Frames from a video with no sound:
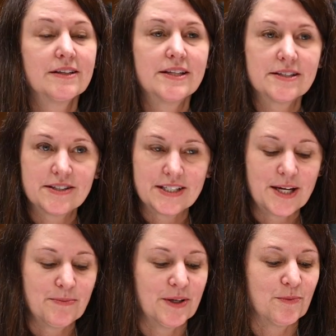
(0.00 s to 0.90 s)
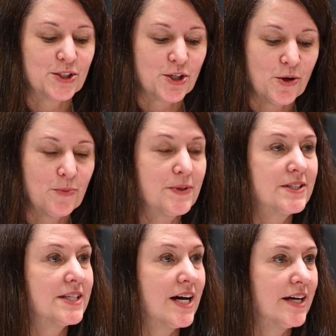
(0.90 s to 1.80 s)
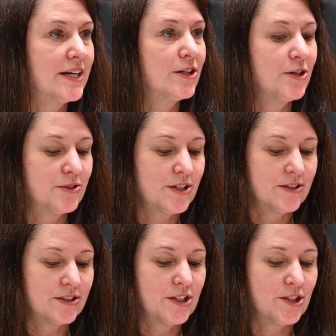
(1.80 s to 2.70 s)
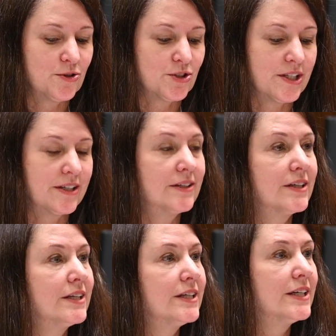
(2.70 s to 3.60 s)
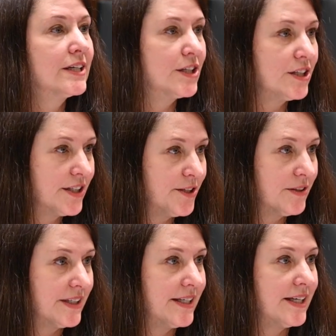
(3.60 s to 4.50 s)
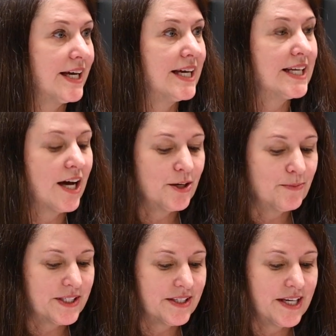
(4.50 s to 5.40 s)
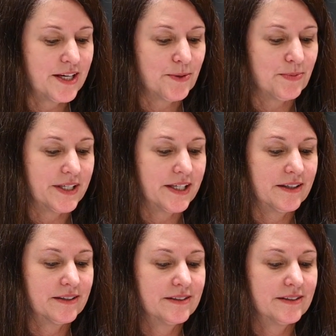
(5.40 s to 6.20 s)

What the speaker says: This statement, which opens the ILO's constitution, clearly and unmistakably